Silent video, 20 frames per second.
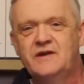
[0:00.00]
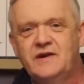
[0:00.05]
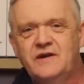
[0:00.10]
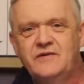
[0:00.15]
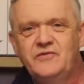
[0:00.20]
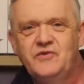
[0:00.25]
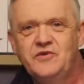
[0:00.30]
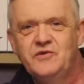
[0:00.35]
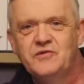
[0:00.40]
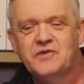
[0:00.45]

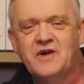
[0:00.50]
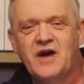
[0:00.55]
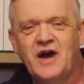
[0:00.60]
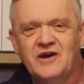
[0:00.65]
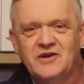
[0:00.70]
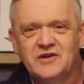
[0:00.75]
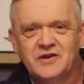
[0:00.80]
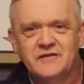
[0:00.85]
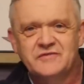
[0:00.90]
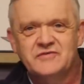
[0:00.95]
a new
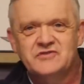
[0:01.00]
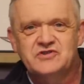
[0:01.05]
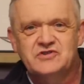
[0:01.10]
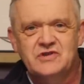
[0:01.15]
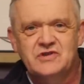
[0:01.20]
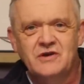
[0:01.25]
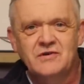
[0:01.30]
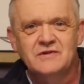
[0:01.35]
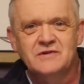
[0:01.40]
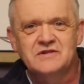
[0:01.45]
kind of
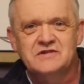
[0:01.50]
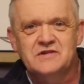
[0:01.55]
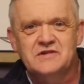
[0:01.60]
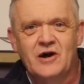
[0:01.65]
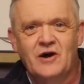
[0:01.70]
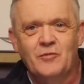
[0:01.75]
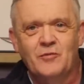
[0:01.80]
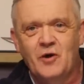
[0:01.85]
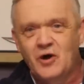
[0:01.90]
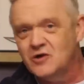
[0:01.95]
solar
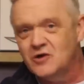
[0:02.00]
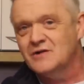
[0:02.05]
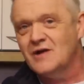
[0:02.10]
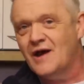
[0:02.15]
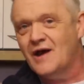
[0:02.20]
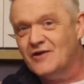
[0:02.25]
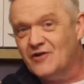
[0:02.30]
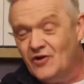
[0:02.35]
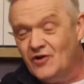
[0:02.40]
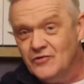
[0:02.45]
cell, but
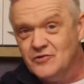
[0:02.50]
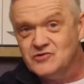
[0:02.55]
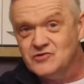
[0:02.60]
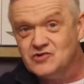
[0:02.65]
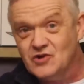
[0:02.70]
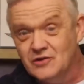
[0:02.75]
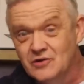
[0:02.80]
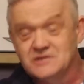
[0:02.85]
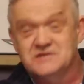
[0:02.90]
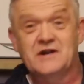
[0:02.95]
unlike other
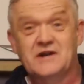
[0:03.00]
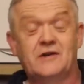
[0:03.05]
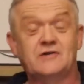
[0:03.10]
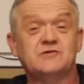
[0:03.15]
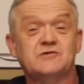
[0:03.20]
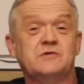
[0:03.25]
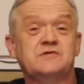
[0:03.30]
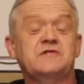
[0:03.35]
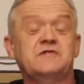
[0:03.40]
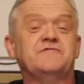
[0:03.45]
solar
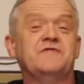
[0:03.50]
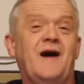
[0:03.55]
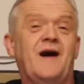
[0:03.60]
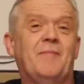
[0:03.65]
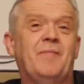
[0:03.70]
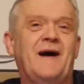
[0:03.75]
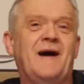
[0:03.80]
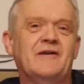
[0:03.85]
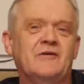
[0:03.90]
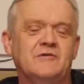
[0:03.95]
cells which are
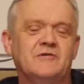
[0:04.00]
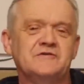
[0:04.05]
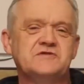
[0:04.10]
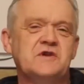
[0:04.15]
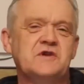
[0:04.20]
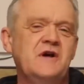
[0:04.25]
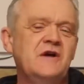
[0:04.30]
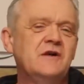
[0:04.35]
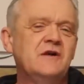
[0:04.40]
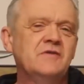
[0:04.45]
flat
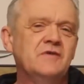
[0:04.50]
panels,